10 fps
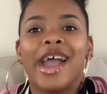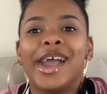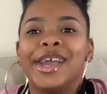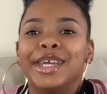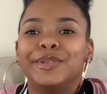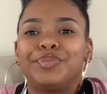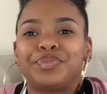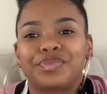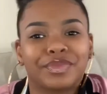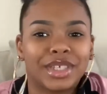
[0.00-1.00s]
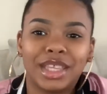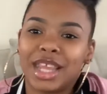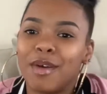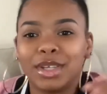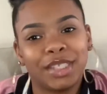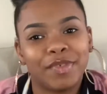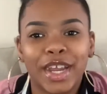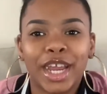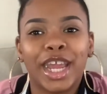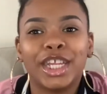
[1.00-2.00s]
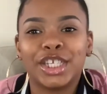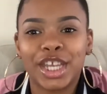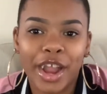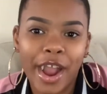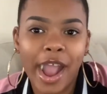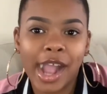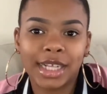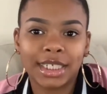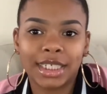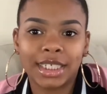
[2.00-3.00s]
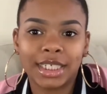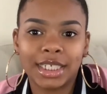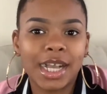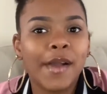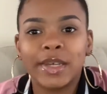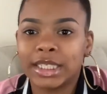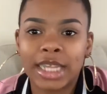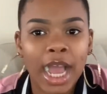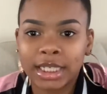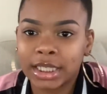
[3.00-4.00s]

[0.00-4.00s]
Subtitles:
and that was very generic. It was not